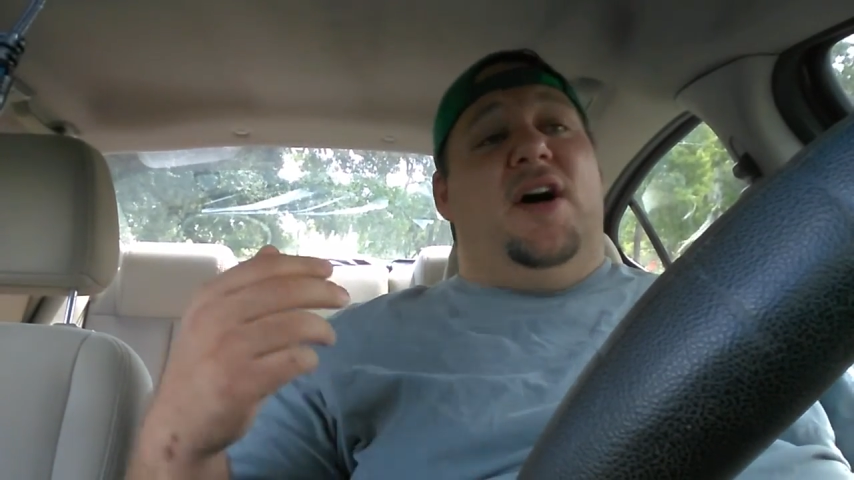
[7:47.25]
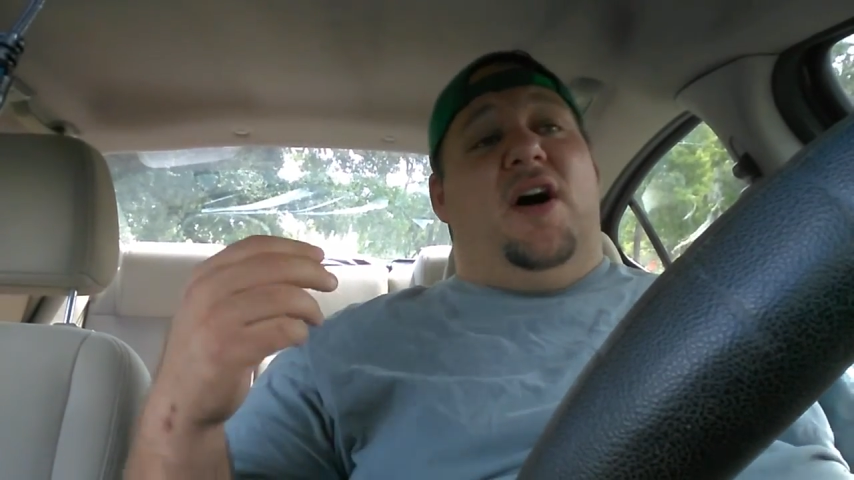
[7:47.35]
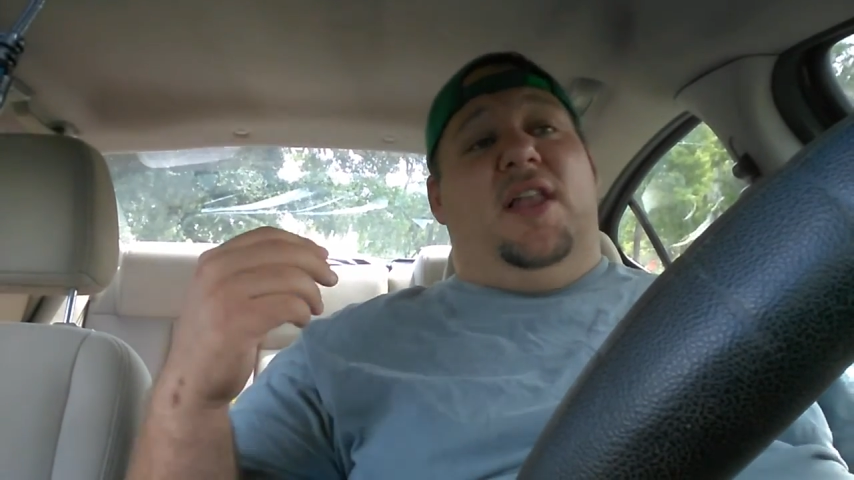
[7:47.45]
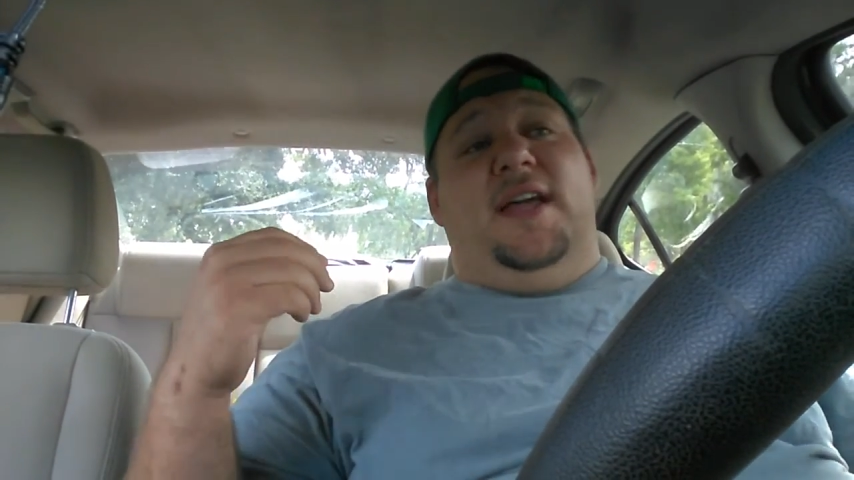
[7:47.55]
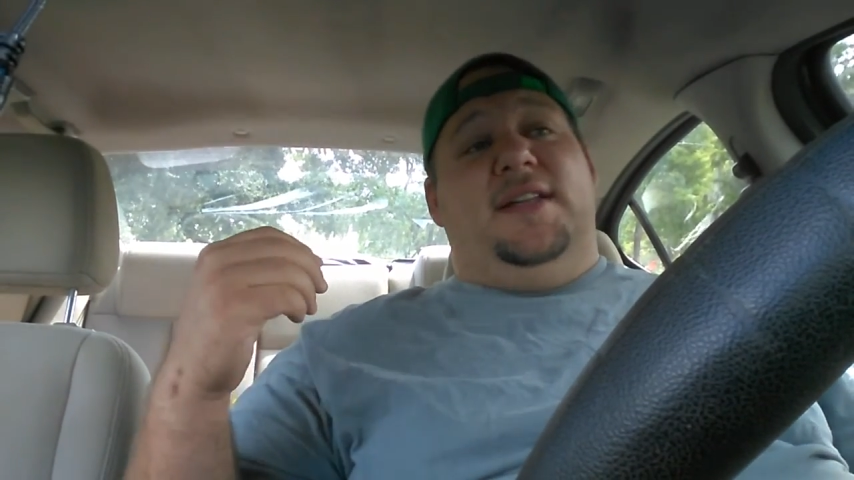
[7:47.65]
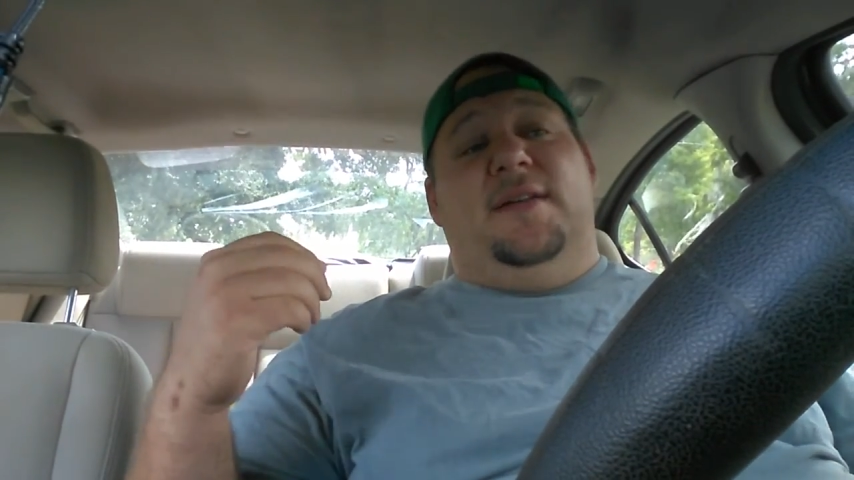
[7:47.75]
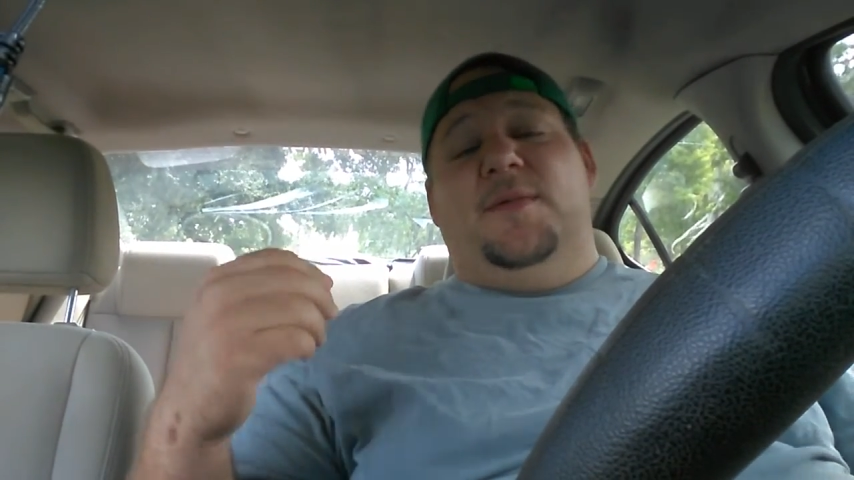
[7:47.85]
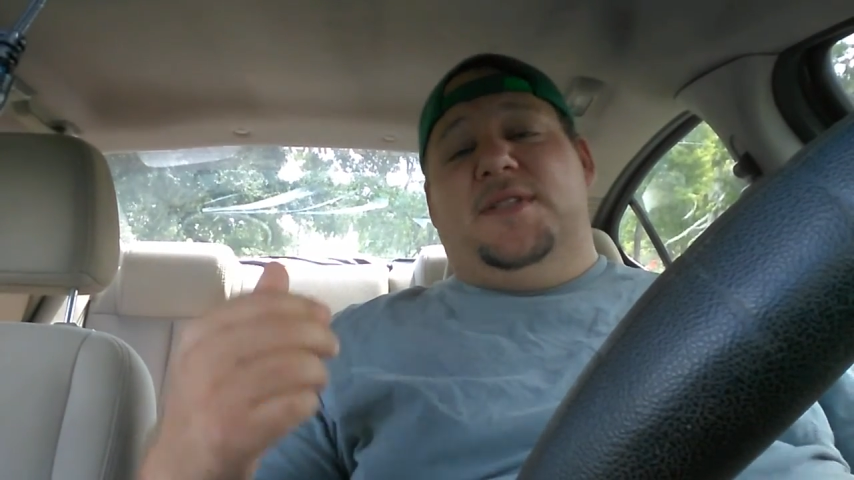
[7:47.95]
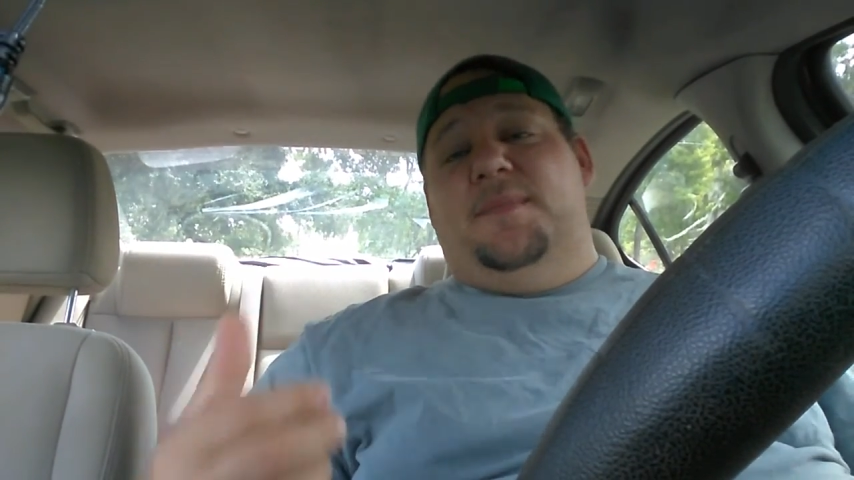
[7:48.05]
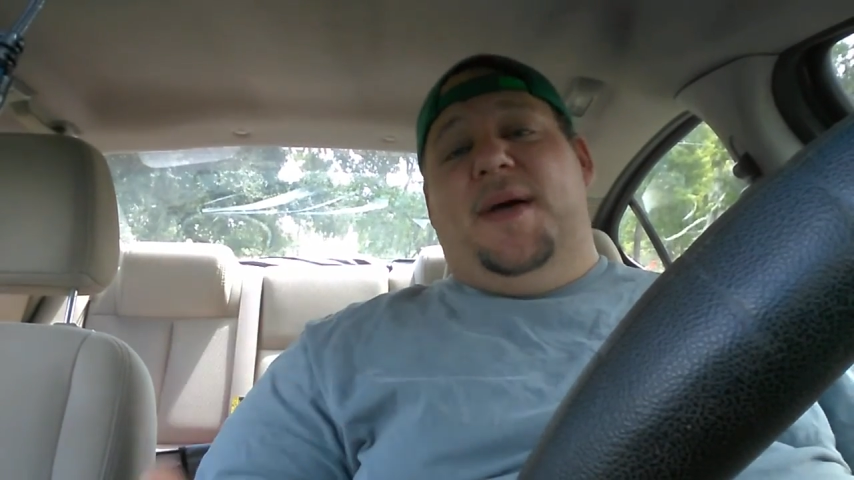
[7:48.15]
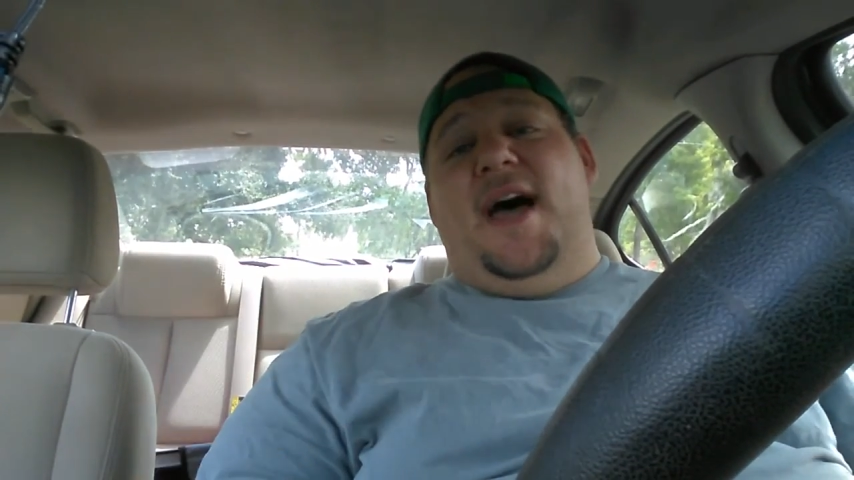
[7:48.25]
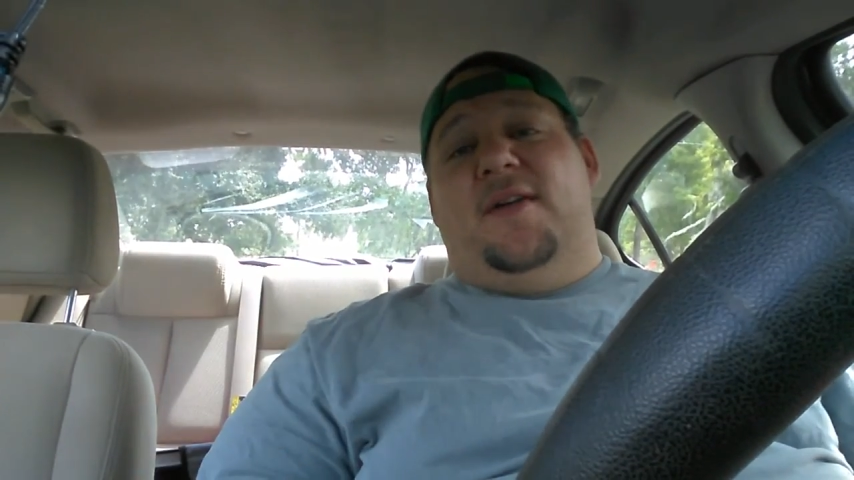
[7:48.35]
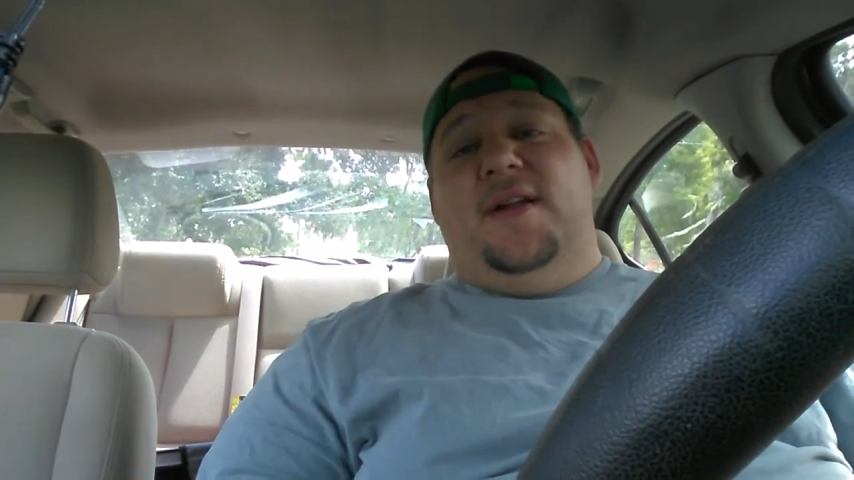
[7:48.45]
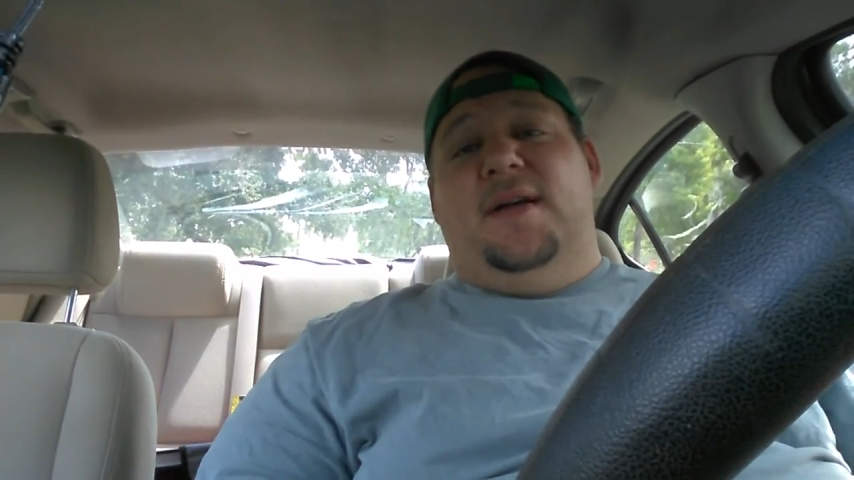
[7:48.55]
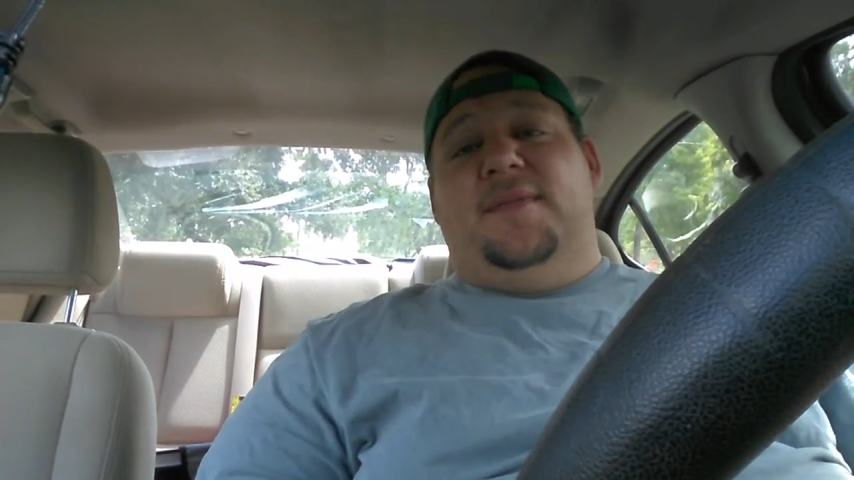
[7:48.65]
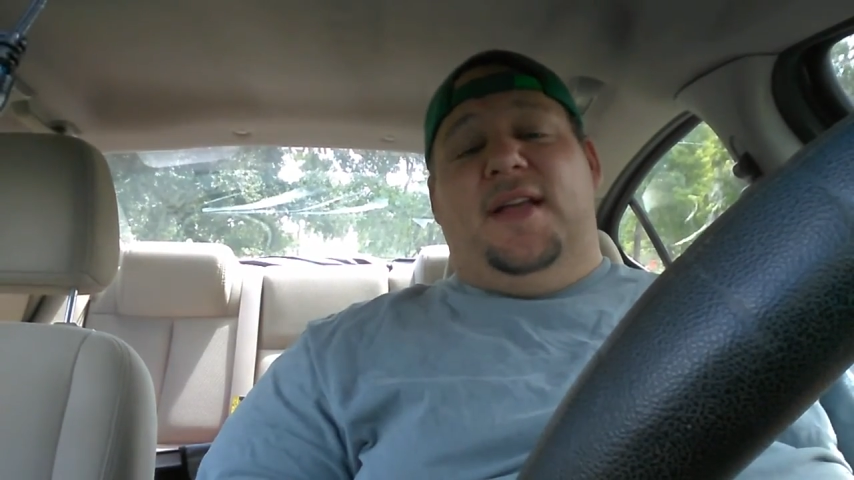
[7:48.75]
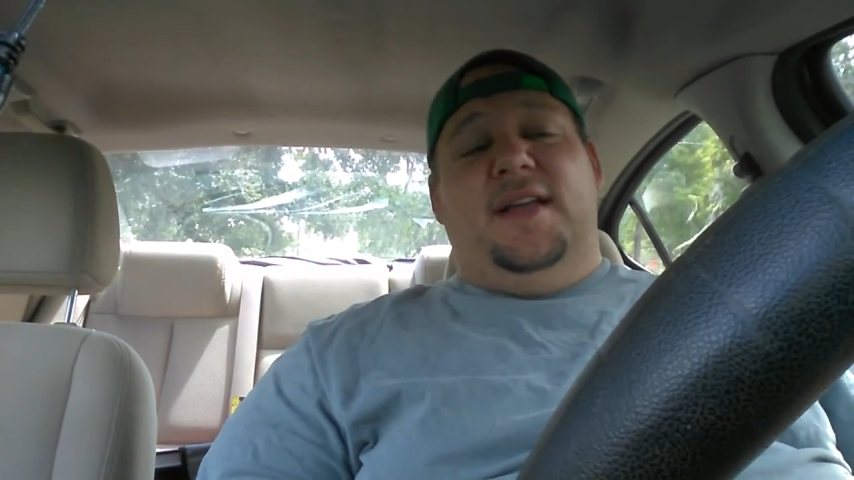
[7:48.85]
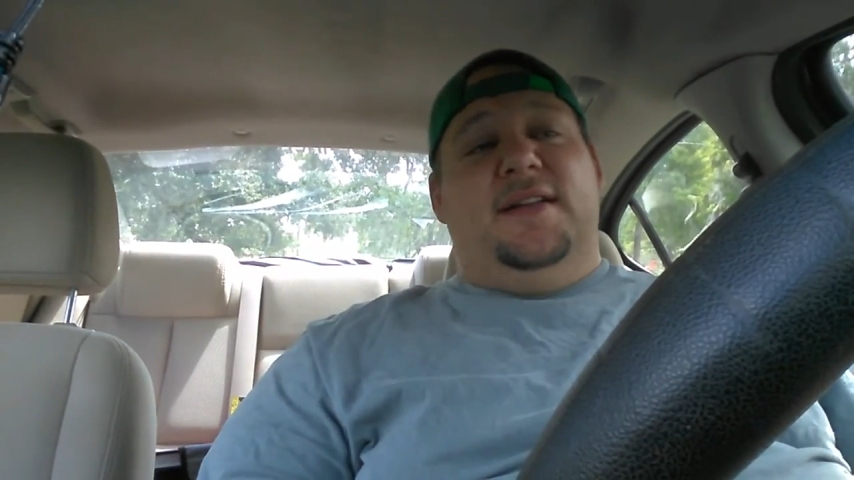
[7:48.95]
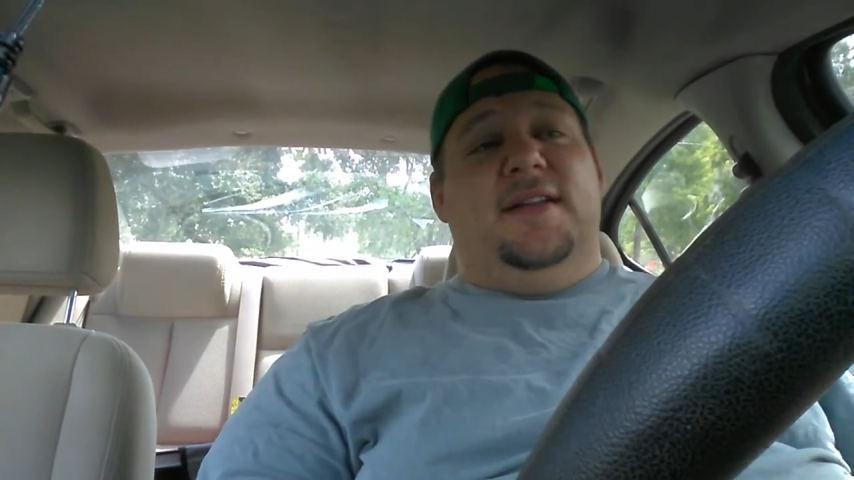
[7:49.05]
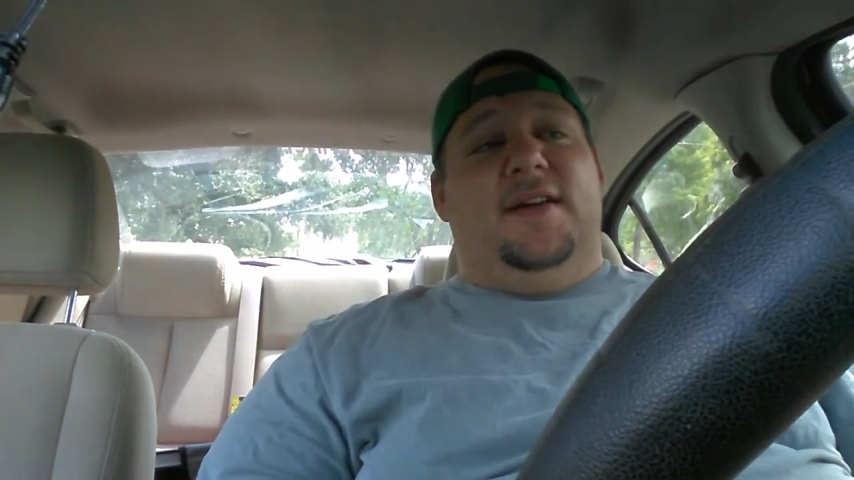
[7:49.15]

All I did was a battery update